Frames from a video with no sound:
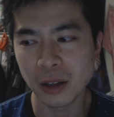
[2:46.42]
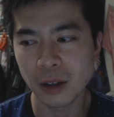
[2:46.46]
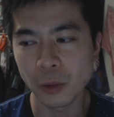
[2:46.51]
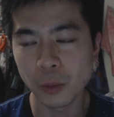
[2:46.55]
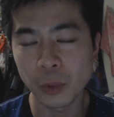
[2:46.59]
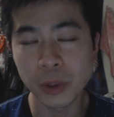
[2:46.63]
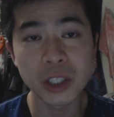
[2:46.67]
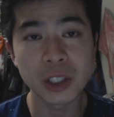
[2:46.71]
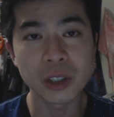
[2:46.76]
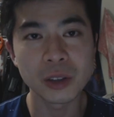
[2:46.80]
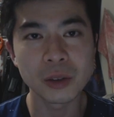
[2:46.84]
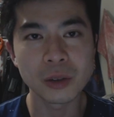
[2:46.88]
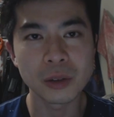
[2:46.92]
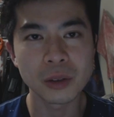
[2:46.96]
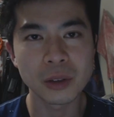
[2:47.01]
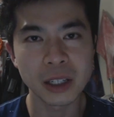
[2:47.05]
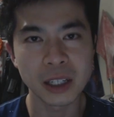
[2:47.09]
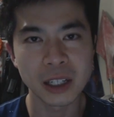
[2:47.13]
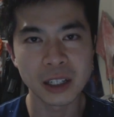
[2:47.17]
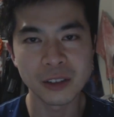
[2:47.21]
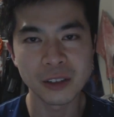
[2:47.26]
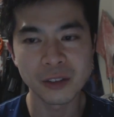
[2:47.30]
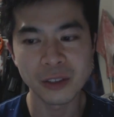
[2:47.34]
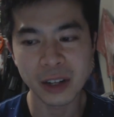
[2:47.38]

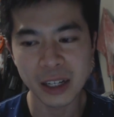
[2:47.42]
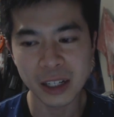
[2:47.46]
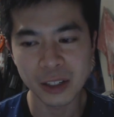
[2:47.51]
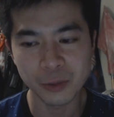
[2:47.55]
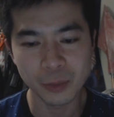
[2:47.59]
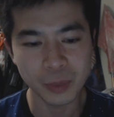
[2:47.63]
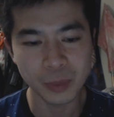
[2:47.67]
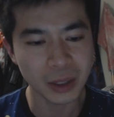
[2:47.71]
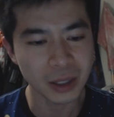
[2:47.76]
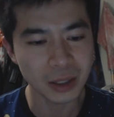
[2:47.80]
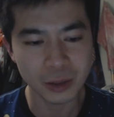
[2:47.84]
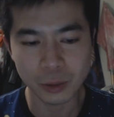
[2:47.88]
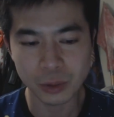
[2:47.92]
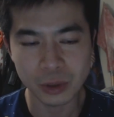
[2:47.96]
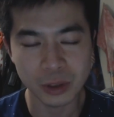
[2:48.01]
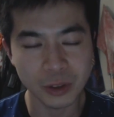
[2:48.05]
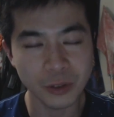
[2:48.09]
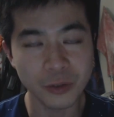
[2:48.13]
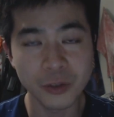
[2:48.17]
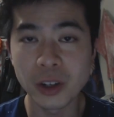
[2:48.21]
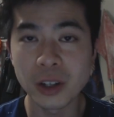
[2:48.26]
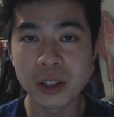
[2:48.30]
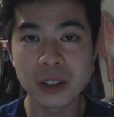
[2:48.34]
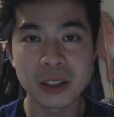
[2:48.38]
original, innovative, because it was
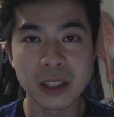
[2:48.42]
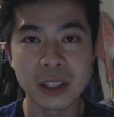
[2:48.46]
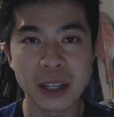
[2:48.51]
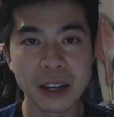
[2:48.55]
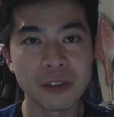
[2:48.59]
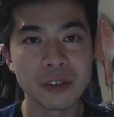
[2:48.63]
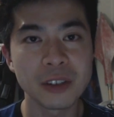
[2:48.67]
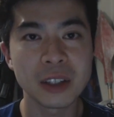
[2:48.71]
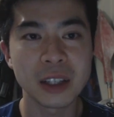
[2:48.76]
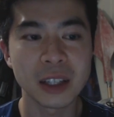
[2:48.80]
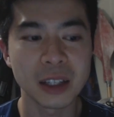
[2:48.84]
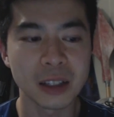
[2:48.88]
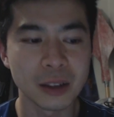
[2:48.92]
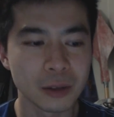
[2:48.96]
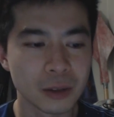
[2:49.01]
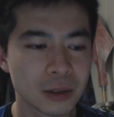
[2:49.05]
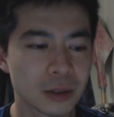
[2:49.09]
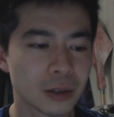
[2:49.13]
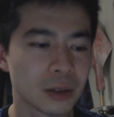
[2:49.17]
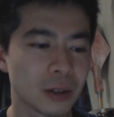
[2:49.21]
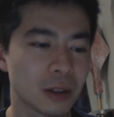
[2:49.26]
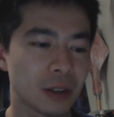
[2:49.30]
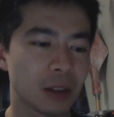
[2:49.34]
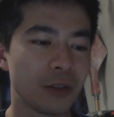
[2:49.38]
the first everything.
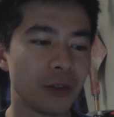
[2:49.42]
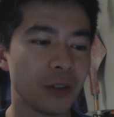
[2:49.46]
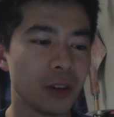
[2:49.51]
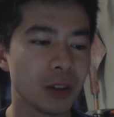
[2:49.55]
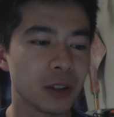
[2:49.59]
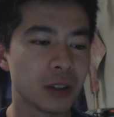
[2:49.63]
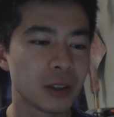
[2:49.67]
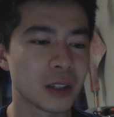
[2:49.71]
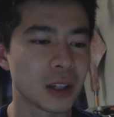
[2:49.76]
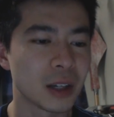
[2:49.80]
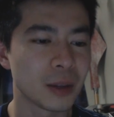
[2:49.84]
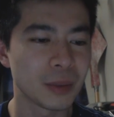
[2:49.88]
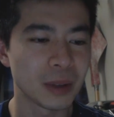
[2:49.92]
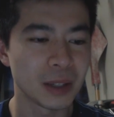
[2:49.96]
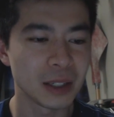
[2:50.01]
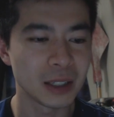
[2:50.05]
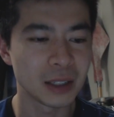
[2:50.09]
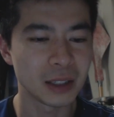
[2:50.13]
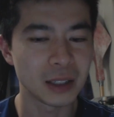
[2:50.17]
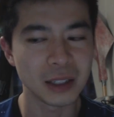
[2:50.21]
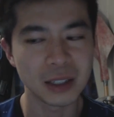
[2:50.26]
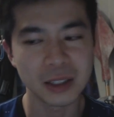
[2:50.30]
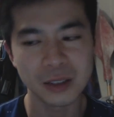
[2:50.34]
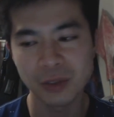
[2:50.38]
This was like the first time they
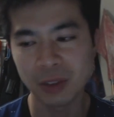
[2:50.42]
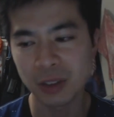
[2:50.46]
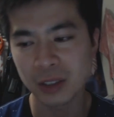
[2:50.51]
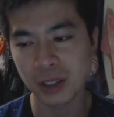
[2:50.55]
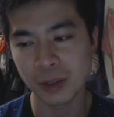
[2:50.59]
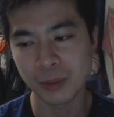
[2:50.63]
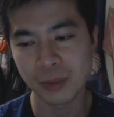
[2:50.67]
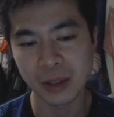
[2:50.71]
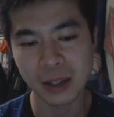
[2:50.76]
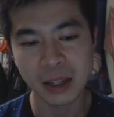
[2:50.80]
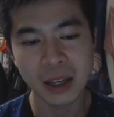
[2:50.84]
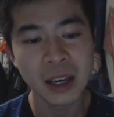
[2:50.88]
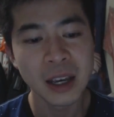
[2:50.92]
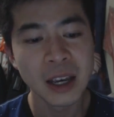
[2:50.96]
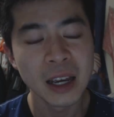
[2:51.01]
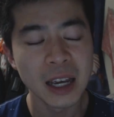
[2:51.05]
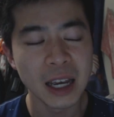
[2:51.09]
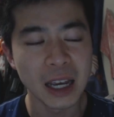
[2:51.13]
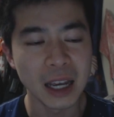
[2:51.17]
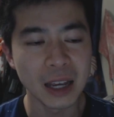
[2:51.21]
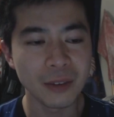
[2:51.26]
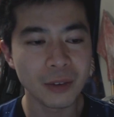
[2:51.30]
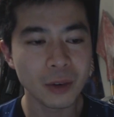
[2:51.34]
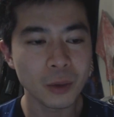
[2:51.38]
did this, first time they
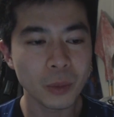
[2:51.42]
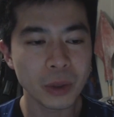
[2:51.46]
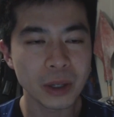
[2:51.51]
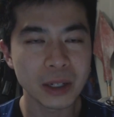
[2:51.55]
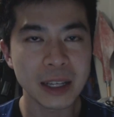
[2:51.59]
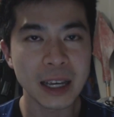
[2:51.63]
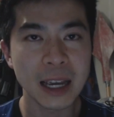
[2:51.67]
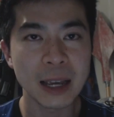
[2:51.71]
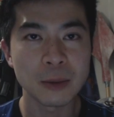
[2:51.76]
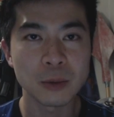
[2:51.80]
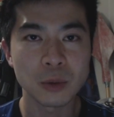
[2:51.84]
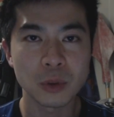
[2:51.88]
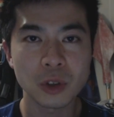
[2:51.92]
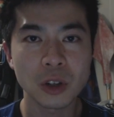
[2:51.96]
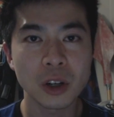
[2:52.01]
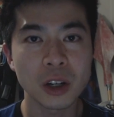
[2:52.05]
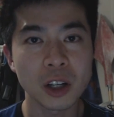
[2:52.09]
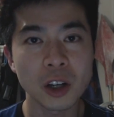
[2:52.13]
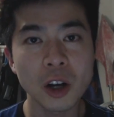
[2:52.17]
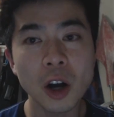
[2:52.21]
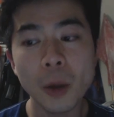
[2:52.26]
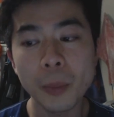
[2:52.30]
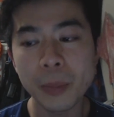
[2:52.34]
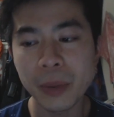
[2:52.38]
even when games were
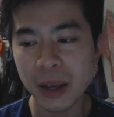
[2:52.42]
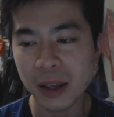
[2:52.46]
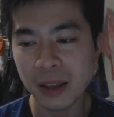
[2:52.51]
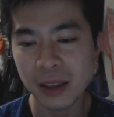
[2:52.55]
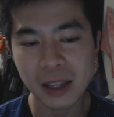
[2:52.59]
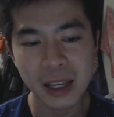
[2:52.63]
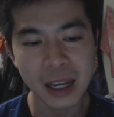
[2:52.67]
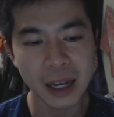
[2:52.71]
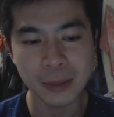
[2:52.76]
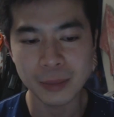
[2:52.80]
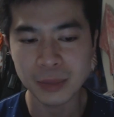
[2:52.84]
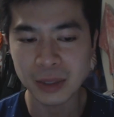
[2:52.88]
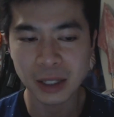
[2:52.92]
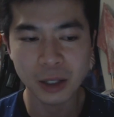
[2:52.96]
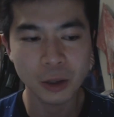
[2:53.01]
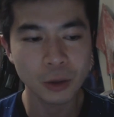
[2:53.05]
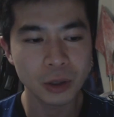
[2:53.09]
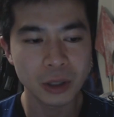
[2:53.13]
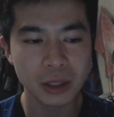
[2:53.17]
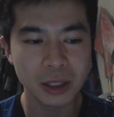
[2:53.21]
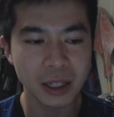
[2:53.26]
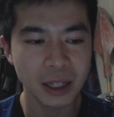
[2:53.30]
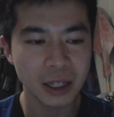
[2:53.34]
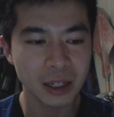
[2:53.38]
trying to copy other games, they
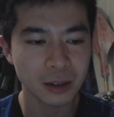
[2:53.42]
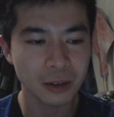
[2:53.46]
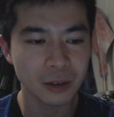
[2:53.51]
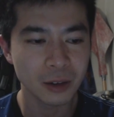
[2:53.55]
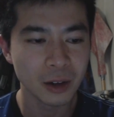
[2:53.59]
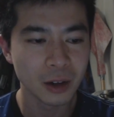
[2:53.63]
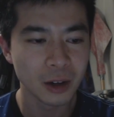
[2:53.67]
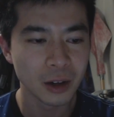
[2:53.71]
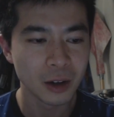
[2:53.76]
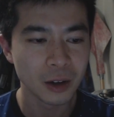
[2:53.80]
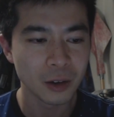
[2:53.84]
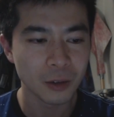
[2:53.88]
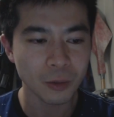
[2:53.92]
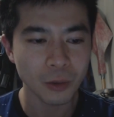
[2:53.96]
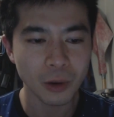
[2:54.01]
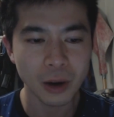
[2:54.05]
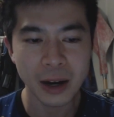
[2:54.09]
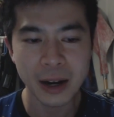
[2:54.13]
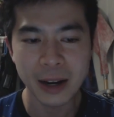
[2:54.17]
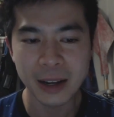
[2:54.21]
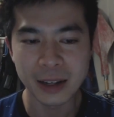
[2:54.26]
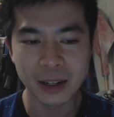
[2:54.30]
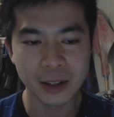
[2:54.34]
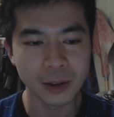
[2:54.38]
couldn't get it
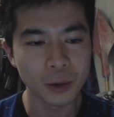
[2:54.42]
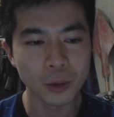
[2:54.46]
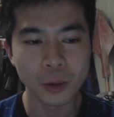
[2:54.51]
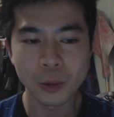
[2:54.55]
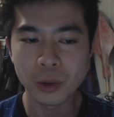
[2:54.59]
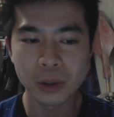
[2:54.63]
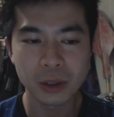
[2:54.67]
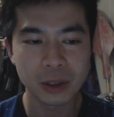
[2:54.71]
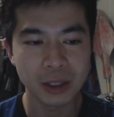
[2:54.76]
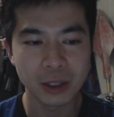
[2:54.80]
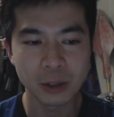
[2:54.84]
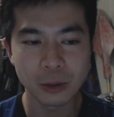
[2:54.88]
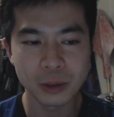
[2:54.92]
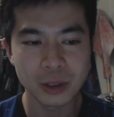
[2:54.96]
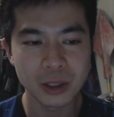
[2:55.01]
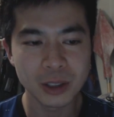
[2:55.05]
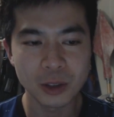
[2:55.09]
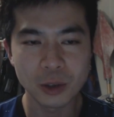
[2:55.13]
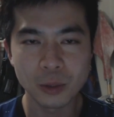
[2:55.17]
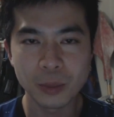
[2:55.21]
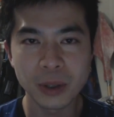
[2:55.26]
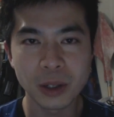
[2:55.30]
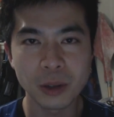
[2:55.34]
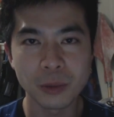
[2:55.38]
right, and it would
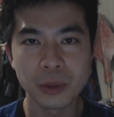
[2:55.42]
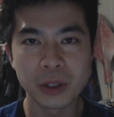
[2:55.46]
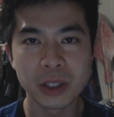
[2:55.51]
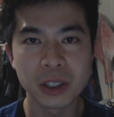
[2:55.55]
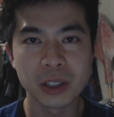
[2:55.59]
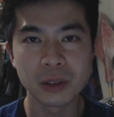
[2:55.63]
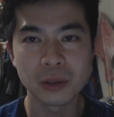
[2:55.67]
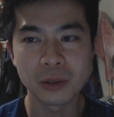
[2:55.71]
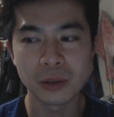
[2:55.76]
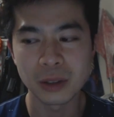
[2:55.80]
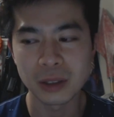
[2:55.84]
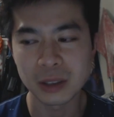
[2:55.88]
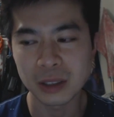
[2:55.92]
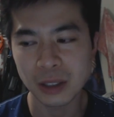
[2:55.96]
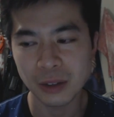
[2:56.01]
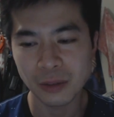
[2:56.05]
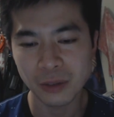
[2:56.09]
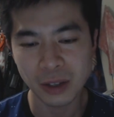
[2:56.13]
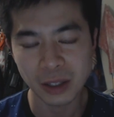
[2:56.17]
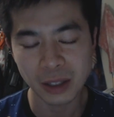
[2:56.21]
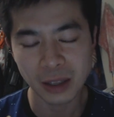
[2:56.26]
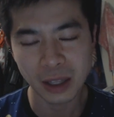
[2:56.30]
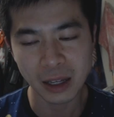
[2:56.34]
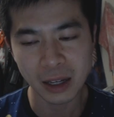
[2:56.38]
still be original and
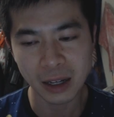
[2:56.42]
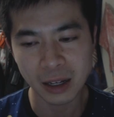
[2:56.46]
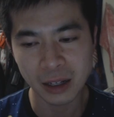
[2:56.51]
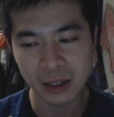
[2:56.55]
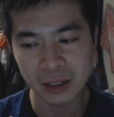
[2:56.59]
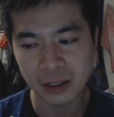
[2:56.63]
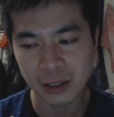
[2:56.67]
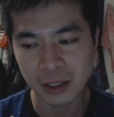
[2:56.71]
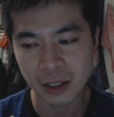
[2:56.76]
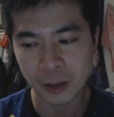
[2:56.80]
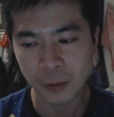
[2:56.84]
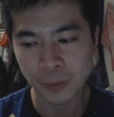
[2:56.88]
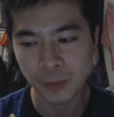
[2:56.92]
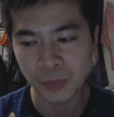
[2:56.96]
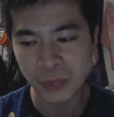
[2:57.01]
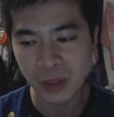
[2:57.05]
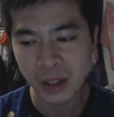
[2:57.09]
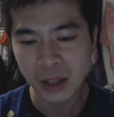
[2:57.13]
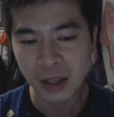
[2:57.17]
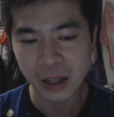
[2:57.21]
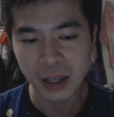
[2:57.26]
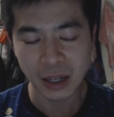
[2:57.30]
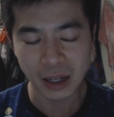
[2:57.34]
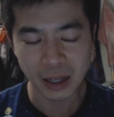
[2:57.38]
stuff like that. And
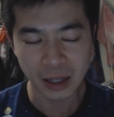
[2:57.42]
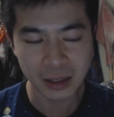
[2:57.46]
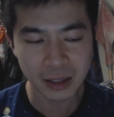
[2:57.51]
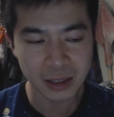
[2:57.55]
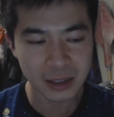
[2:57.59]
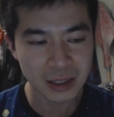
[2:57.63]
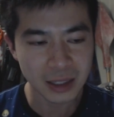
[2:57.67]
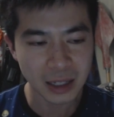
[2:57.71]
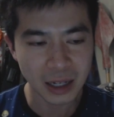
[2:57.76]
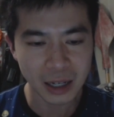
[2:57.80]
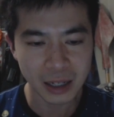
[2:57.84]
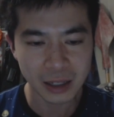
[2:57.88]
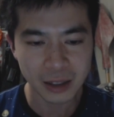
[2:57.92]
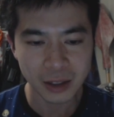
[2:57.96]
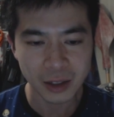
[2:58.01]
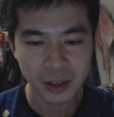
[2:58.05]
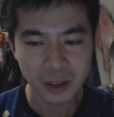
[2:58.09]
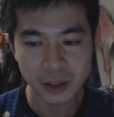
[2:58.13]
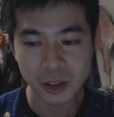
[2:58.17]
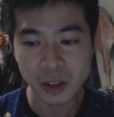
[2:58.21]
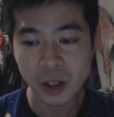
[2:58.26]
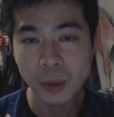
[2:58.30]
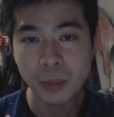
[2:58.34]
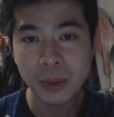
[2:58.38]
at the start,
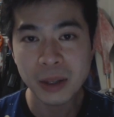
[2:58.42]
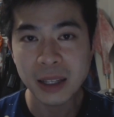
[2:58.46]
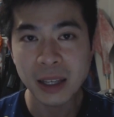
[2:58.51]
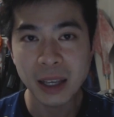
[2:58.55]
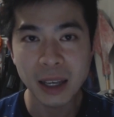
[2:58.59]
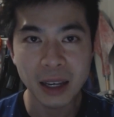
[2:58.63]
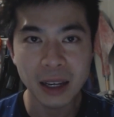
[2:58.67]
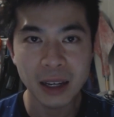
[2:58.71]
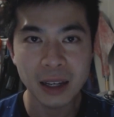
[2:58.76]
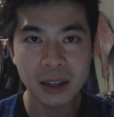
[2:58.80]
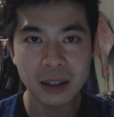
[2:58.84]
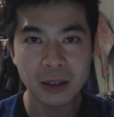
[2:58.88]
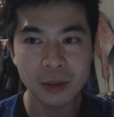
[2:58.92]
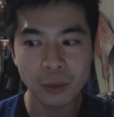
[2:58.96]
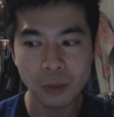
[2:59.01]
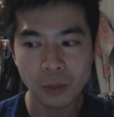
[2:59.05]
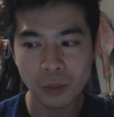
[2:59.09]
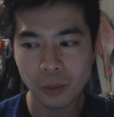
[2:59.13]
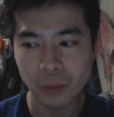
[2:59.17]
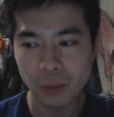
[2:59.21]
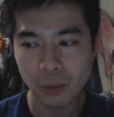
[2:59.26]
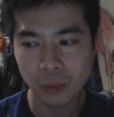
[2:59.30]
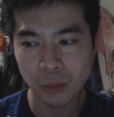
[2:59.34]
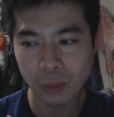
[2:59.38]
nobody cared
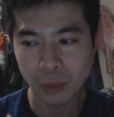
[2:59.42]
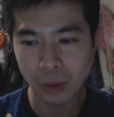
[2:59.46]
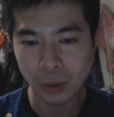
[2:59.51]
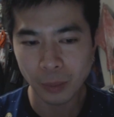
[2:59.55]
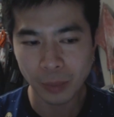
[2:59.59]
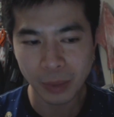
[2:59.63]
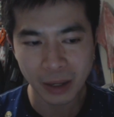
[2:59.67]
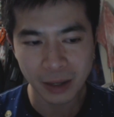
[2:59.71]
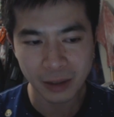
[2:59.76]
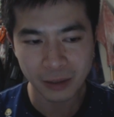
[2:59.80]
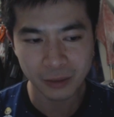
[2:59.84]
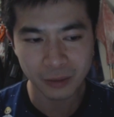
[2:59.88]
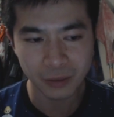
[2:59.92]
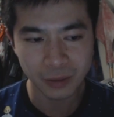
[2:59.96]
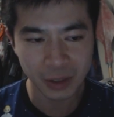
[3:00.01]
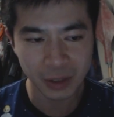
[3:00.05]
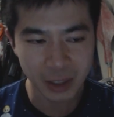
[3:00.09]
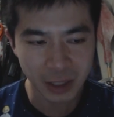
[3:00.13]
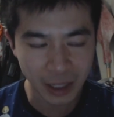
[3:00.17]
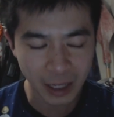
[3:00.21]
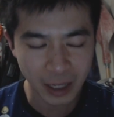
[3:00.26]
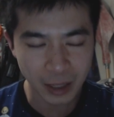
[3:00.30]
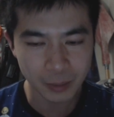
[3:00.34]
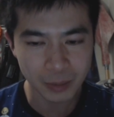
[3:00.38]
about
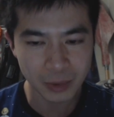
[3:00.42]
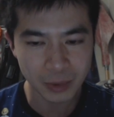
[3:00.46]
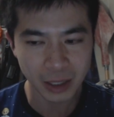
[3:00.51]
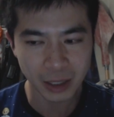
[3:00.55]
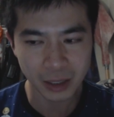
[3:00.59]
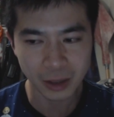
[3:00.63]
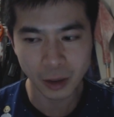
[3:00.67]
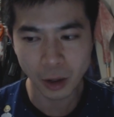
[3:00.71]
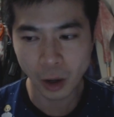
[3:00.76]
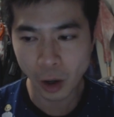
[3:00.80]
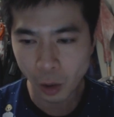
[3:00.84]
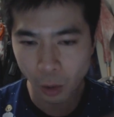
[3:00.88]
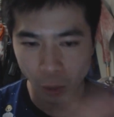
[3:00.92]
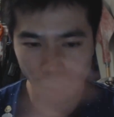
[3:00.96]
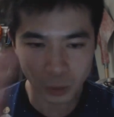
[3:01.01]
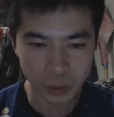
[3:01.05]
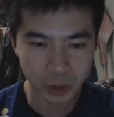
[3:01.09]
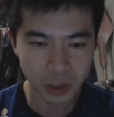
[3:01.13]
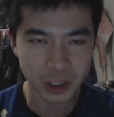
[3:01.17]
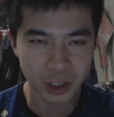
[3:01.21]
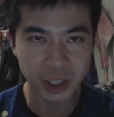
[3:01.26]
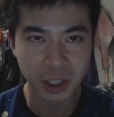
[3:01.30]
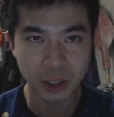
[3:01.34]
video games, like the